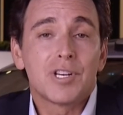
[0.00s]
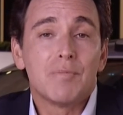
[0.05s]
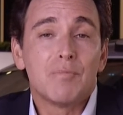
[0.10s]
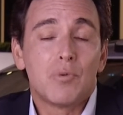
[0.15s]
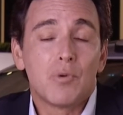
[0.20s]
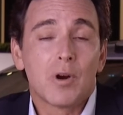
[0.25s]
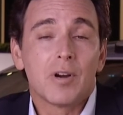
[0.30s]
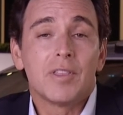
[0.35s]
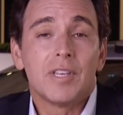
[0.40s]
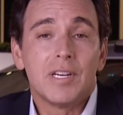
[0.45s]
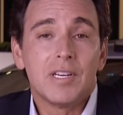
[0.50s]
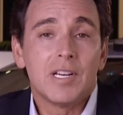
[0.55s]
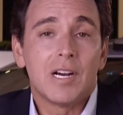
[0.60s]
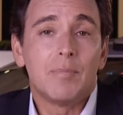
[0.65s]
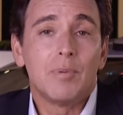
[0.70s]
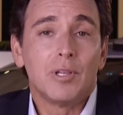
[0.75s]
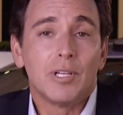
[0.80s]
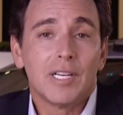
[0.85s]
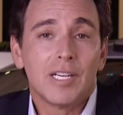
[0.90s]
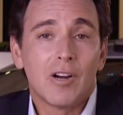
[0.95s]
and more than
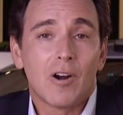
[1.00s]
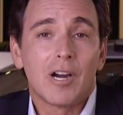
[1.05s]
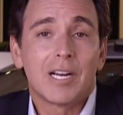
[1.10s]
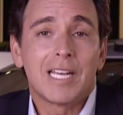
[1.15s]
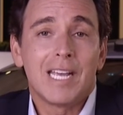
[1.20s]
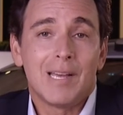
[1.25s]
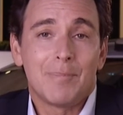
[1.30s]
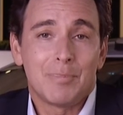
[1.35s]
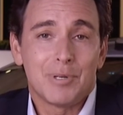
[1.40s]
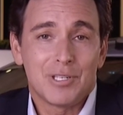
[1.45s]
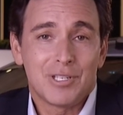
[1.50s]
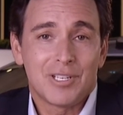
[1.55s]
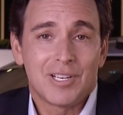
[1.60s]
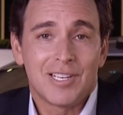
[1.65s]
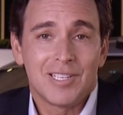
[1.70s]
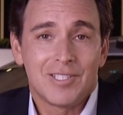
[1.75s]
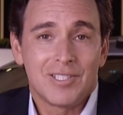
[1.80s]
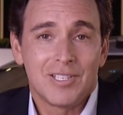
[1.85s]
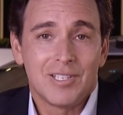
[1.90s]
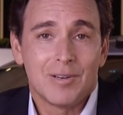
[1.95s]
doubling our campus
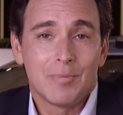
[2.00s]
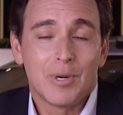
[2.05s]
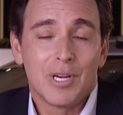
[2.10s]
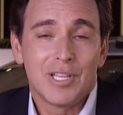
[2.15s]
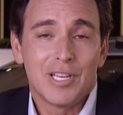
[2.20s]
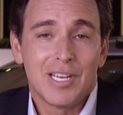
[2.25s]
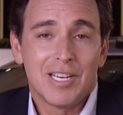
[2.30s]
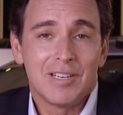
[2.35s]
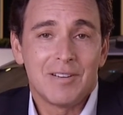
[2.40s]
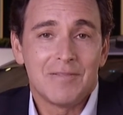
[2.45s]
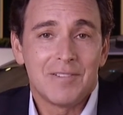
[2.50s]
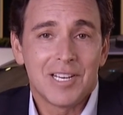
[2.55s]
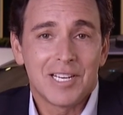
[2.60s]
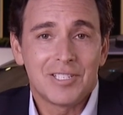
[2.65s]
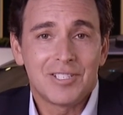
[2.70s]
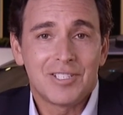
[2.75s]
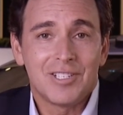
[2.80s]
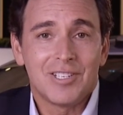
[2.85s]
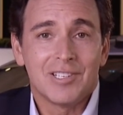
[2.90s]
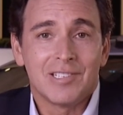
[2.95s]
size here by the end of
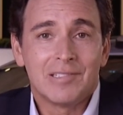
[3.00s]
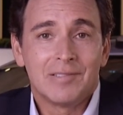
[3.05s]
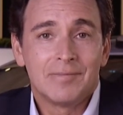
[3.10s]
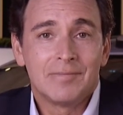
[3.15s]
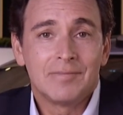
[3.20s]
next year.